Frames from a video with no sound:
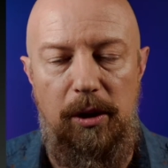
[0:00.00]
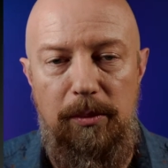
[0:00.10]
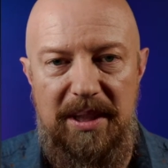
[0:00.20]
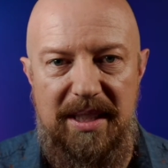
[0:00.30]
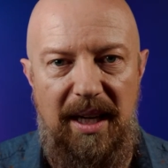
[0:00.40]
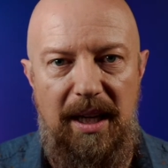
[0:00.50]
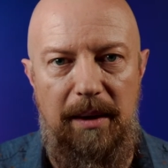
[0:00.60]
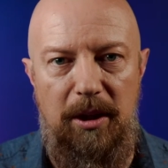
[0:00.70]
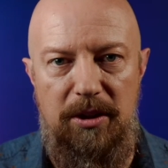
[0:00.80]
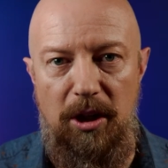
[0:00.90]
LUMIX guy,
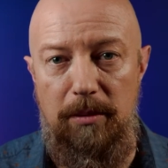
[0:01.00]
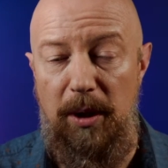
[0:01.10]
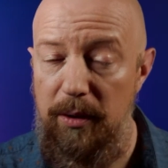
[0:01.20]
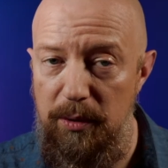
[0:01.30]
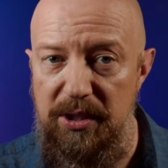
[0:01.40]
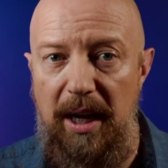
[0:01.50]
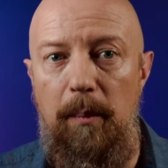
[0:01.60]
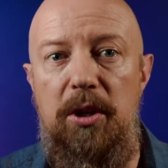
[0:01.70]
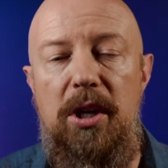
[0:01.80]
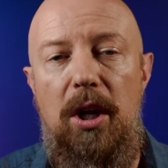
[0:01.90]
I'm gonna talk about those
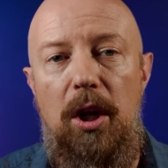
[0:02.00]
cameras.